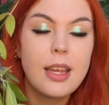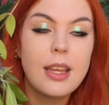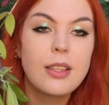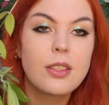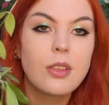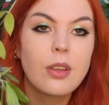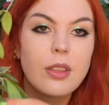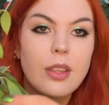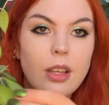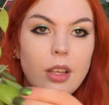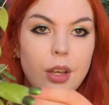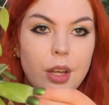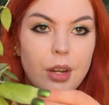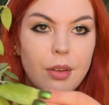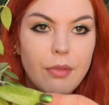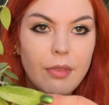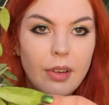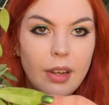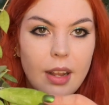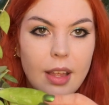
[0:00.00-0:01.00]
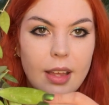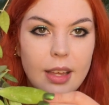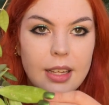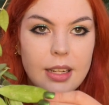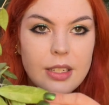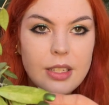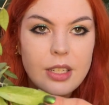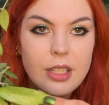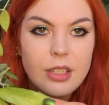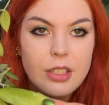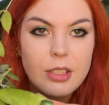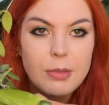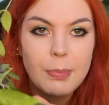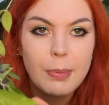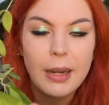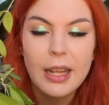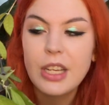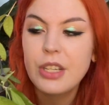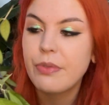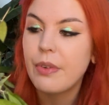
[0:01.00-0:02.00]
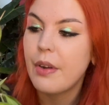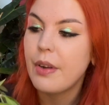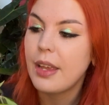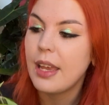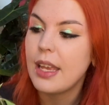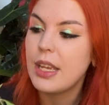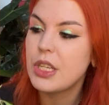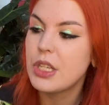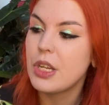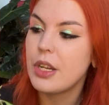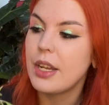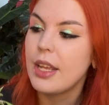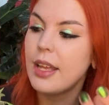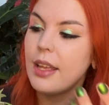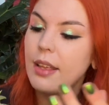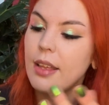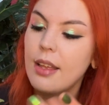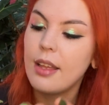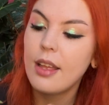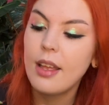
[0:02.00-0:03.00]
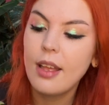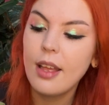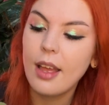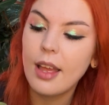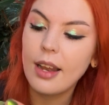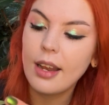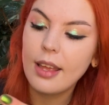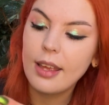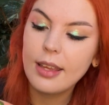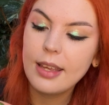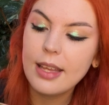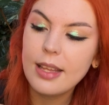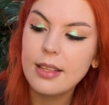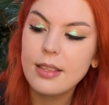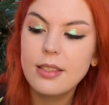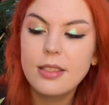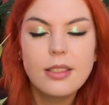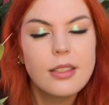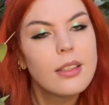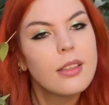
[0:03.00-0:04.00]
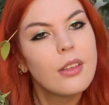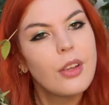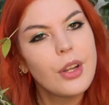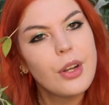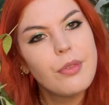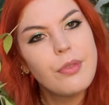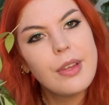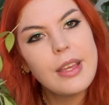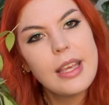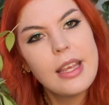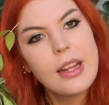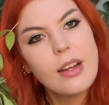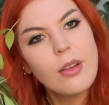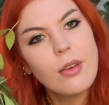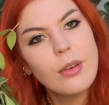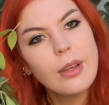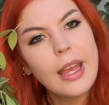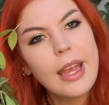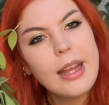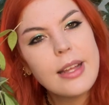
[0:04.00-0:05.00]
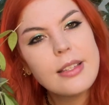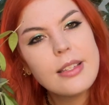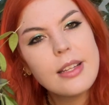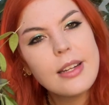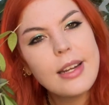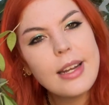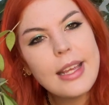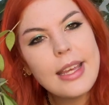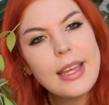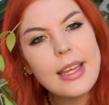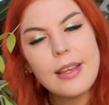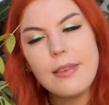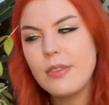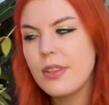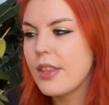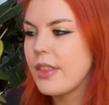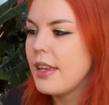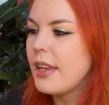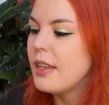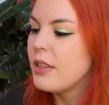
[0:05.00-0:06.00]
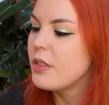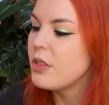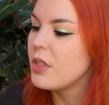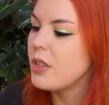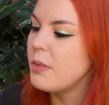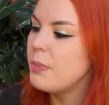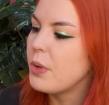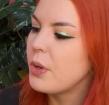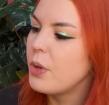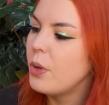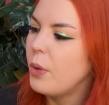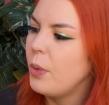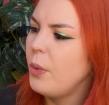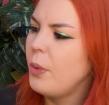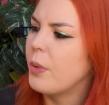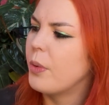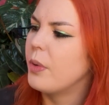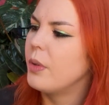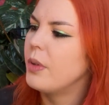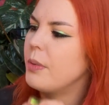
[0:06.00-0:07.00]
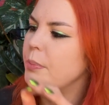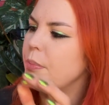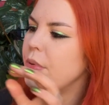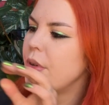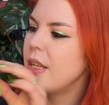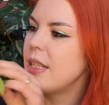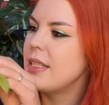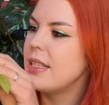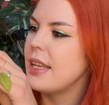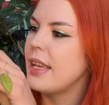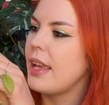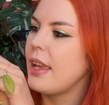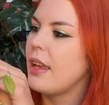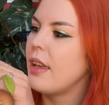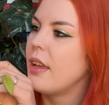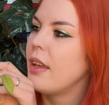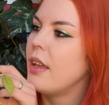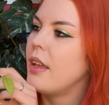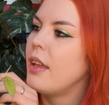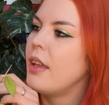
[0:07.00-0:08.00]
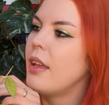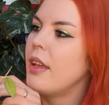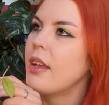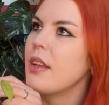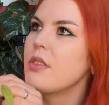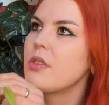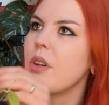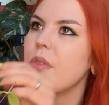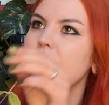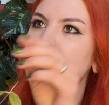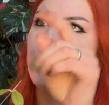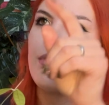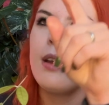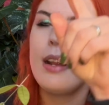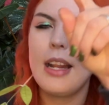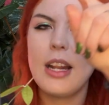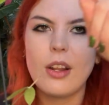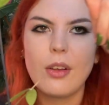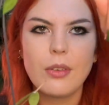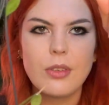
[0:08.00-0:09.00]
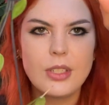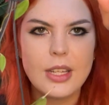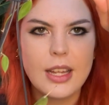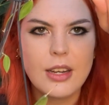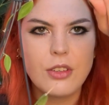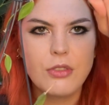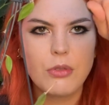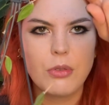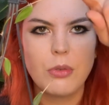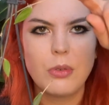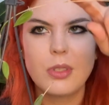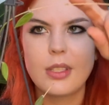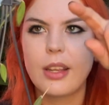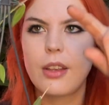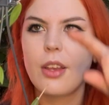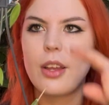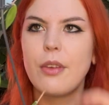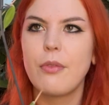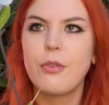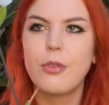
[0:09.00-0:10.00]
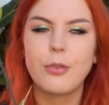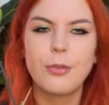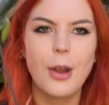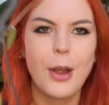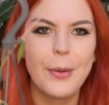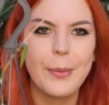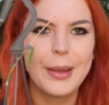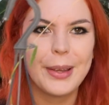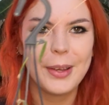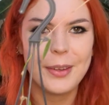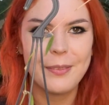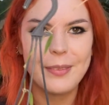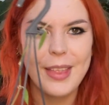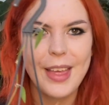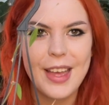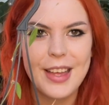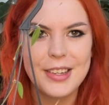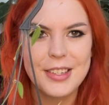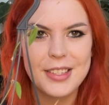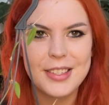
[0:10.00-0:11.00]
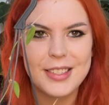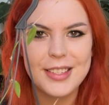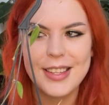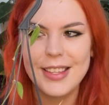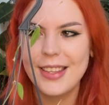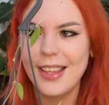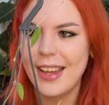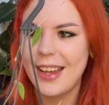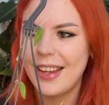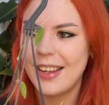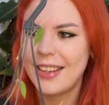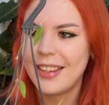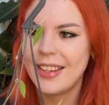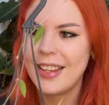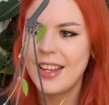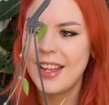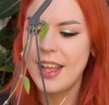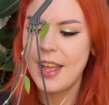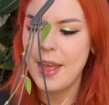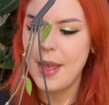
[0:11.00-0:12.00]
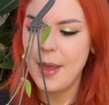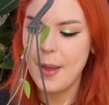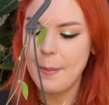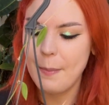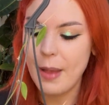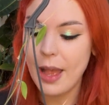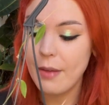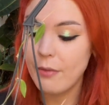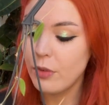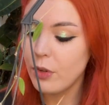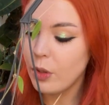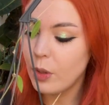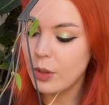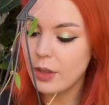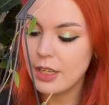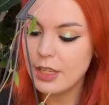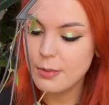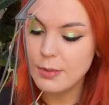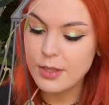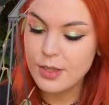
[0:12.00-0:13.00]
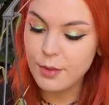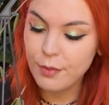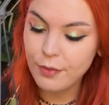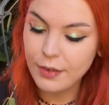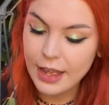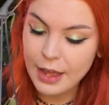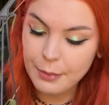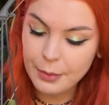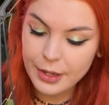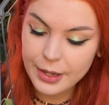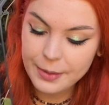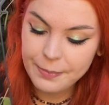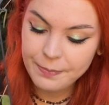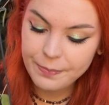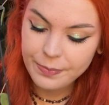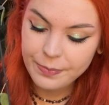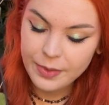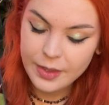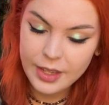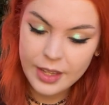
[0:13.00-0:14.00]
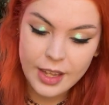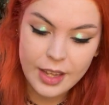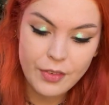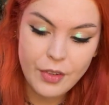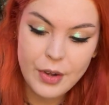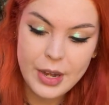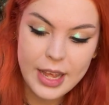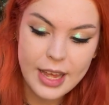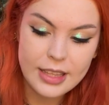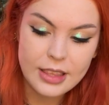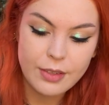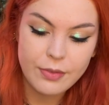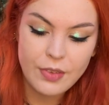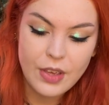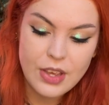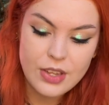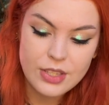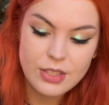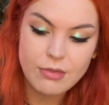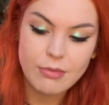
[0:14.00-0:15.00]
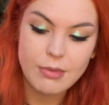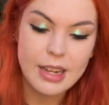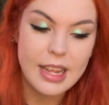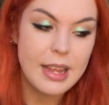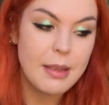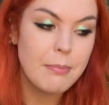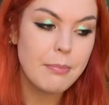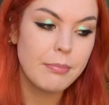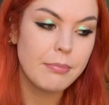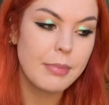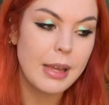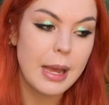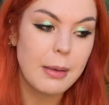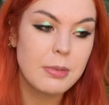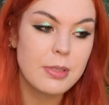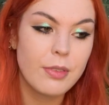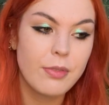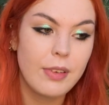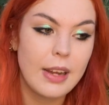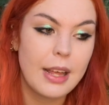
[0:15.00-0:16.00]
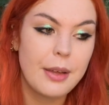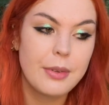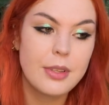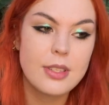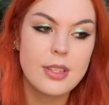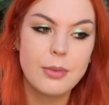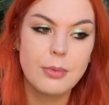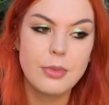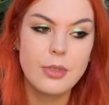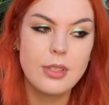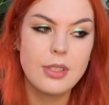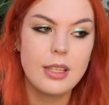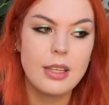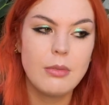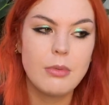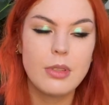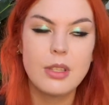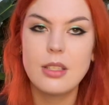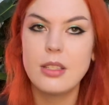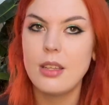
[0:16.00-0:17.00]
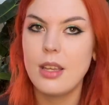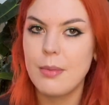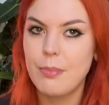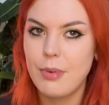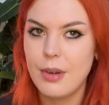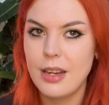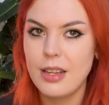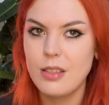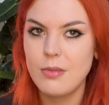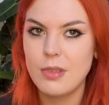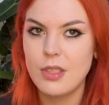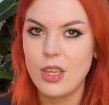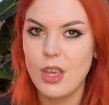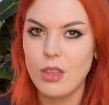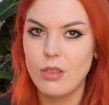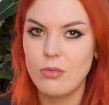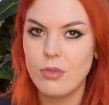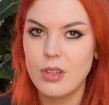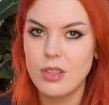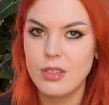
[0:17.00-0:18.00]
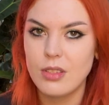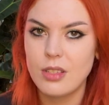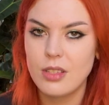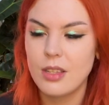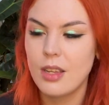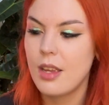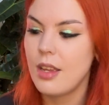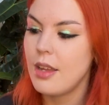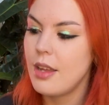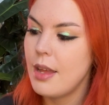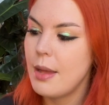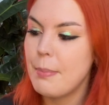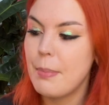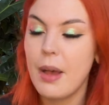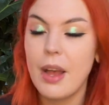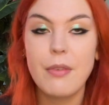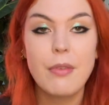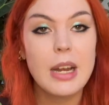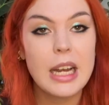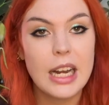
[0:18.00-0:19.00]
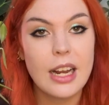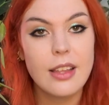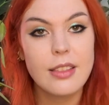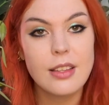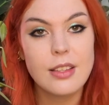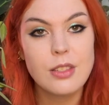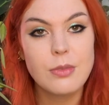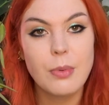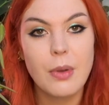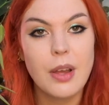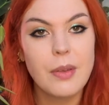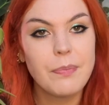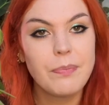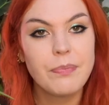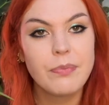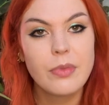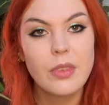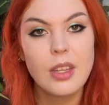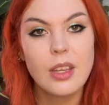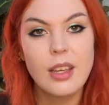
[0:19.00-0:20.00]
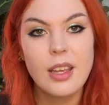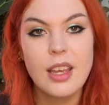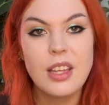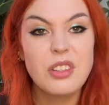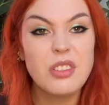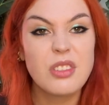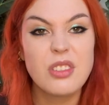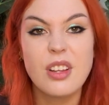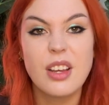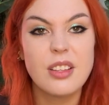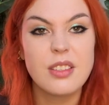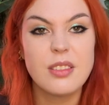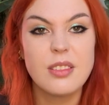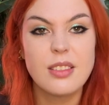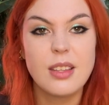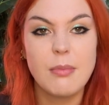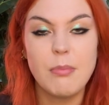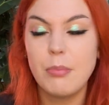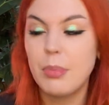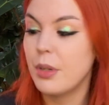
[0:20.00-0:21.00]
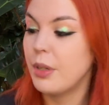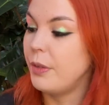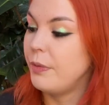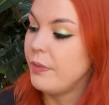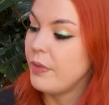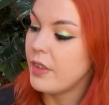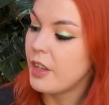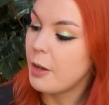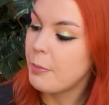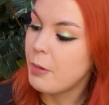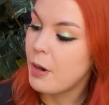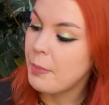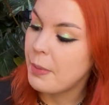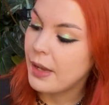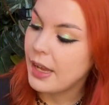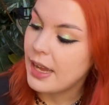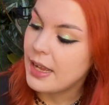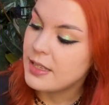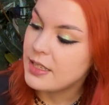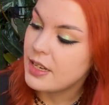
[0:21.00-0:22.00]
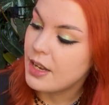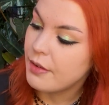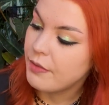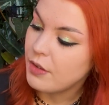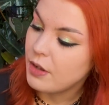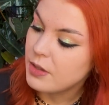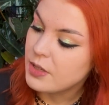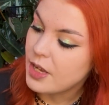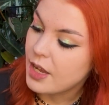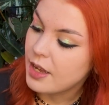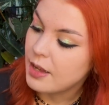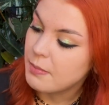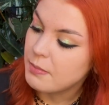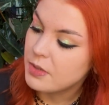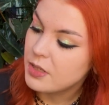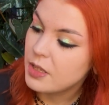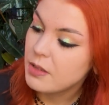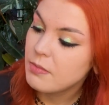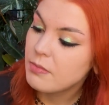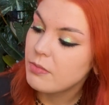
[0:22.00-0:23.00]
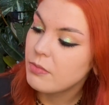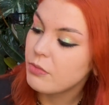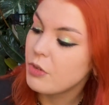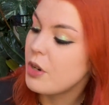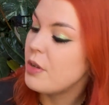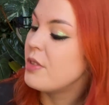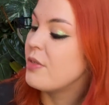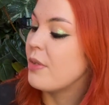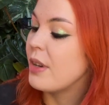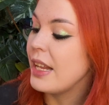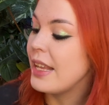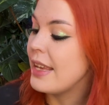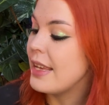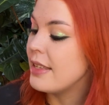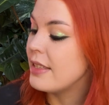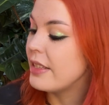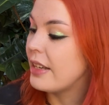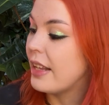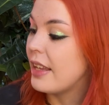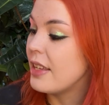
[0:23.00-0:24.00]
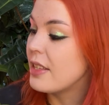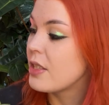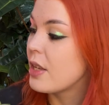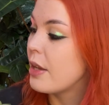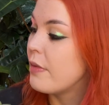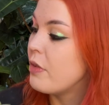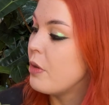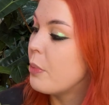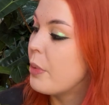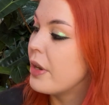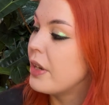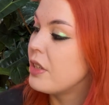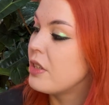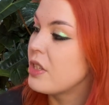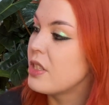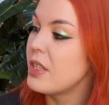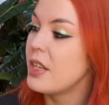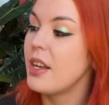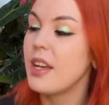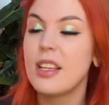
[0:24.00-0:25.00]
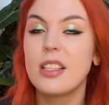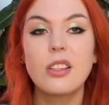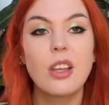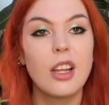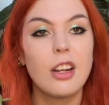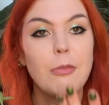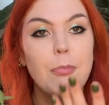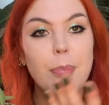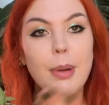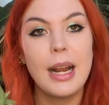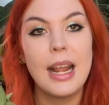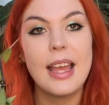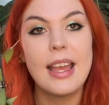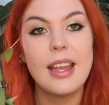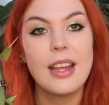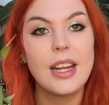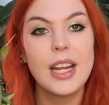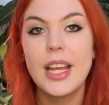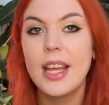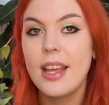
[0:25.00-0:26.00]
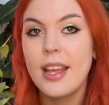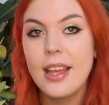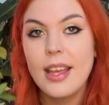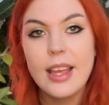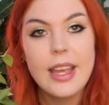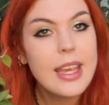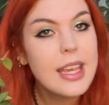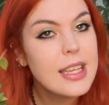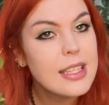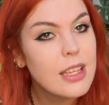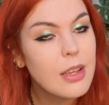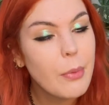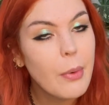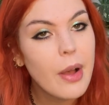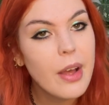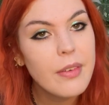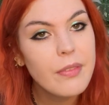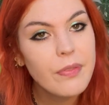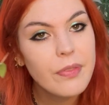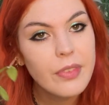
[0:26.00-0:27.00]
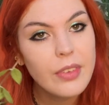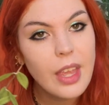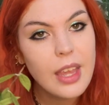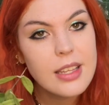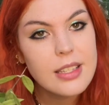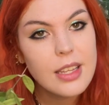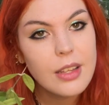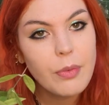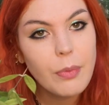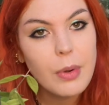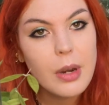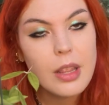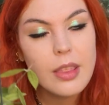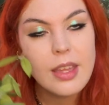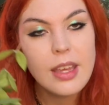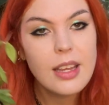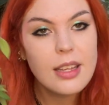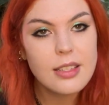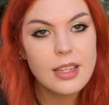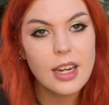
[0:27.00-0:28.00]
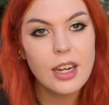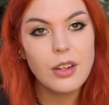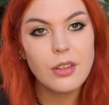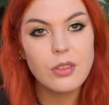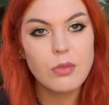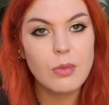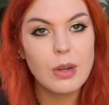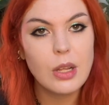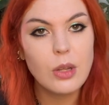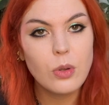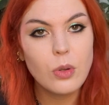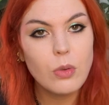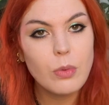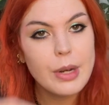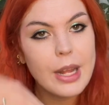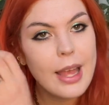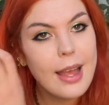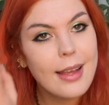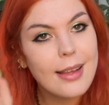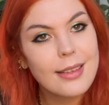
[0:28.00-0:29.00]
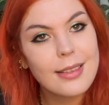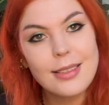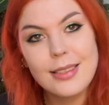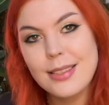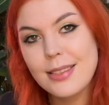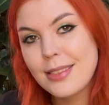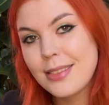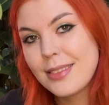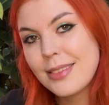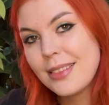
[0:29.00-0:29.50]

It's got that kind of light splash variegation on it. I like its kind of elongated leaves. I think it's super cool and pretty. It's got really long tendrils. They're kind of growing up there. Do you see that? I haven't got this one to flower. I've only had the first 3 be able to flower, so we'll see what this year brings with the other ones. But I really like this one. It's just nice and simple. I've propagated it a few times, roots really easily, so if you want just a nice kind of plain, easy one, get yourself one of these, and it looks really cool when it hangs.